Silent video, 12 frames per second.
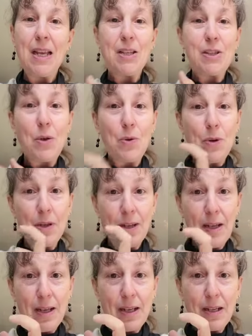So
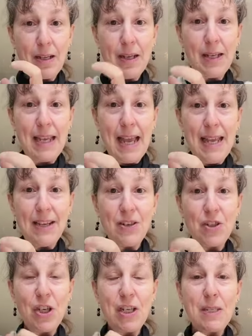again,
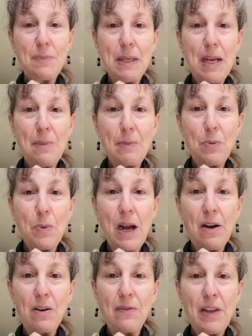just become
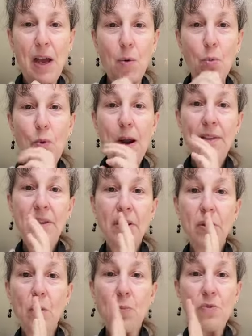aware of that. Whether
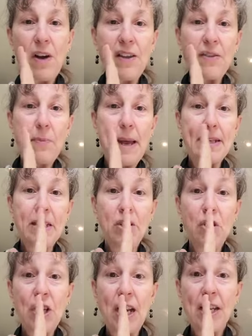your breath pattern
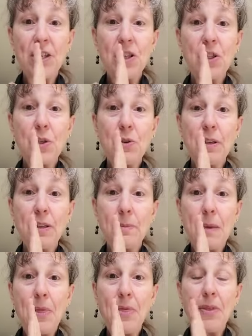changes during the
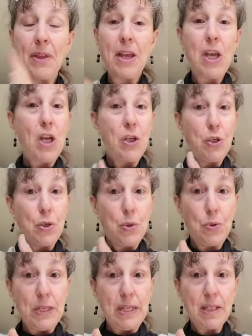month, do
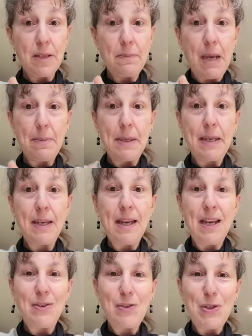you need to maybe
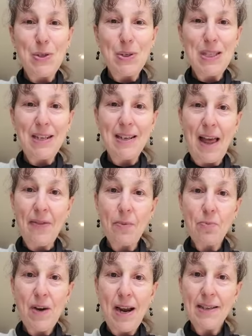introduce another
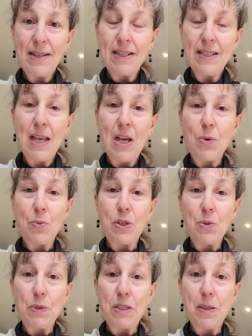practice
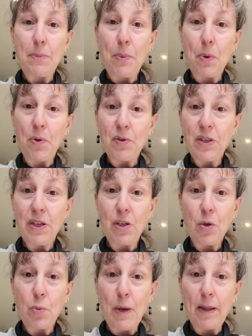which would support
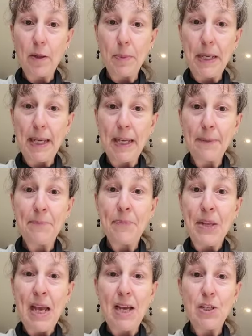your well-being
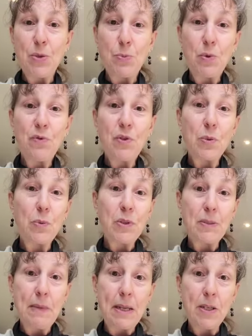as you move
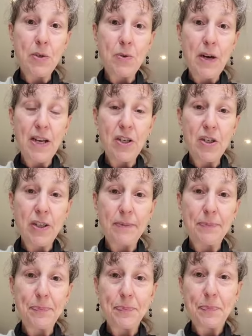towards
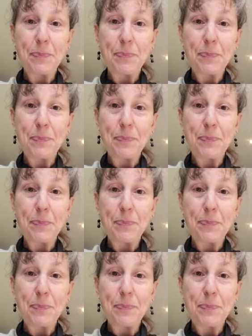menstruation